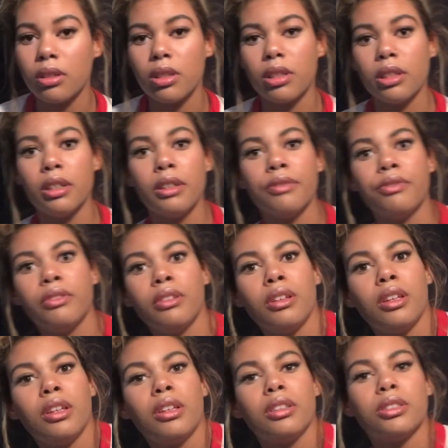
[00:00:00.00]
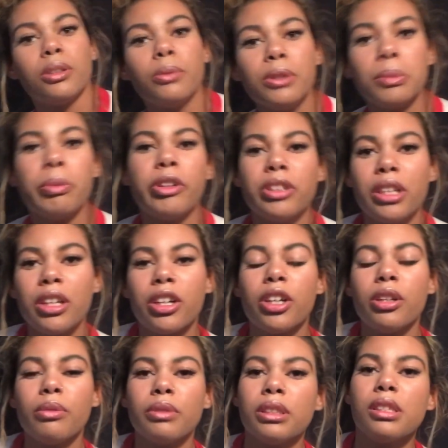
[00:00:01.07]
Alright. So the worst part that
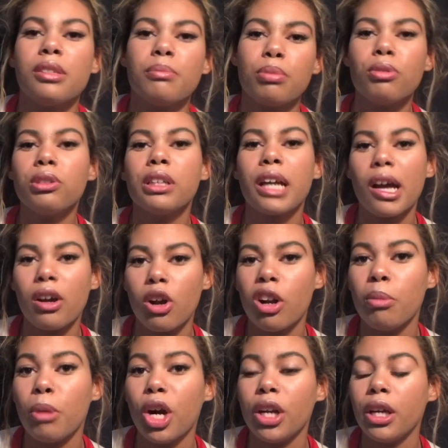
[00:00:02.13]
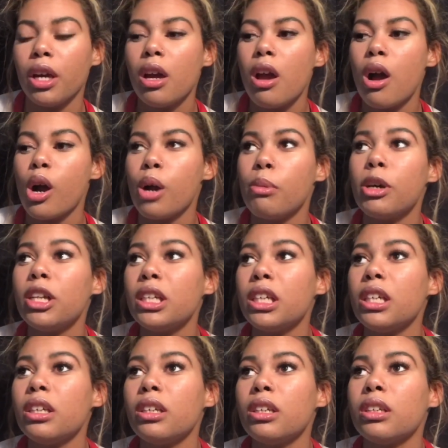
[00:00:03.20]
hurt was them pulling out Armani.
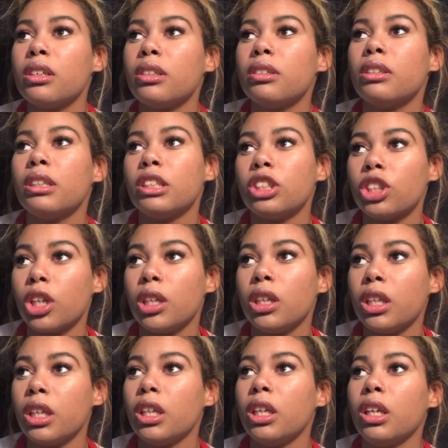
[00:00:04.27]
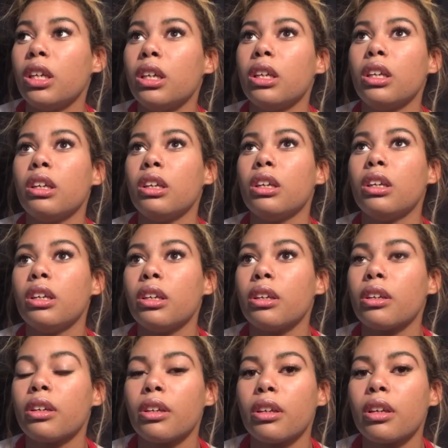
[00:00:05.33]
Armani is chunky.
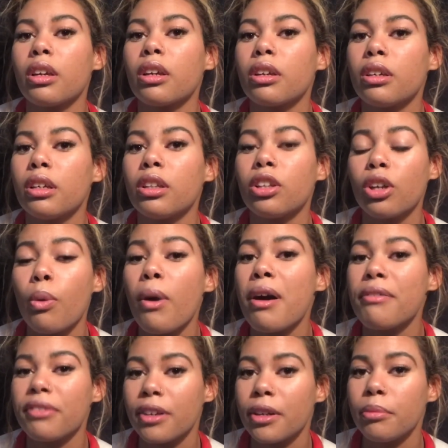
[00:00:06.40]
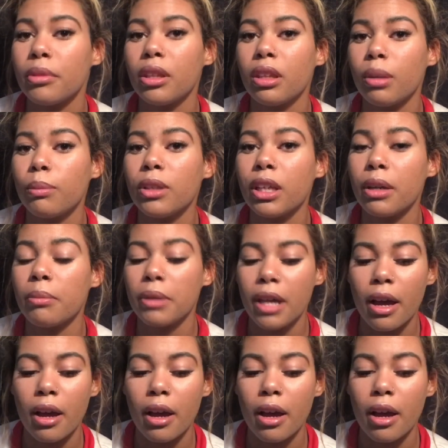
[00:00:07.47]
It took a while for them to get